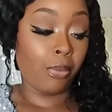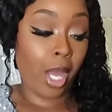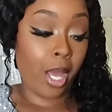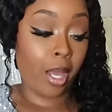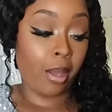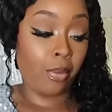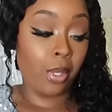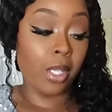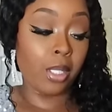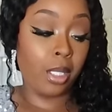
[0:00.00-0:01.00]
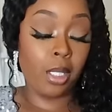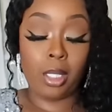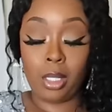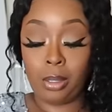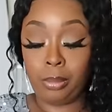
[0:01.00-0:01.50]
five,
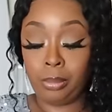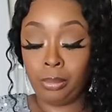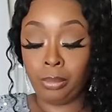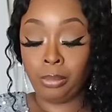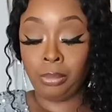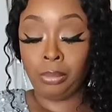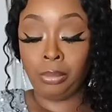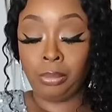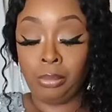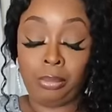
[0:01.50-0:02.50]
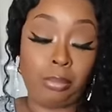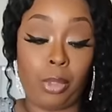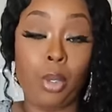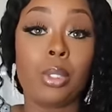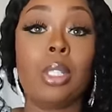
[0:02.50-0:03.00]
ten,
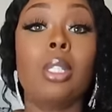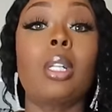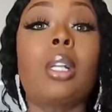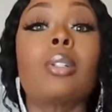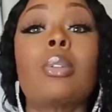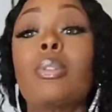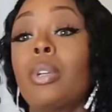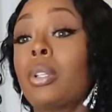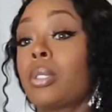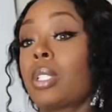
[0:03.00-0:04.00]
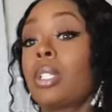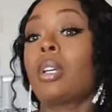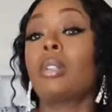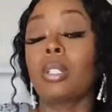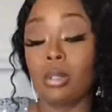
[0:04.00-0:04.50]
thirteen hundred dollars worth of fragrances
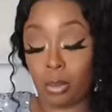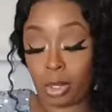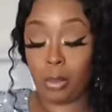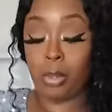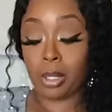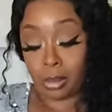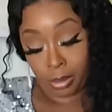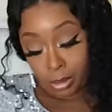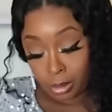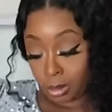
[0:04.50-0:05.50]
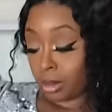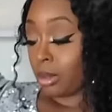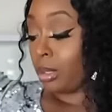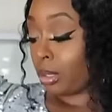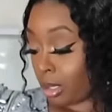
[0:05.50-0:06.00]
on, because we gonna put
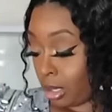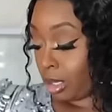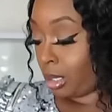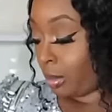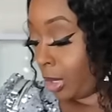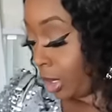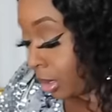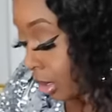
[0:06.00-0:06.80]
a, a Camino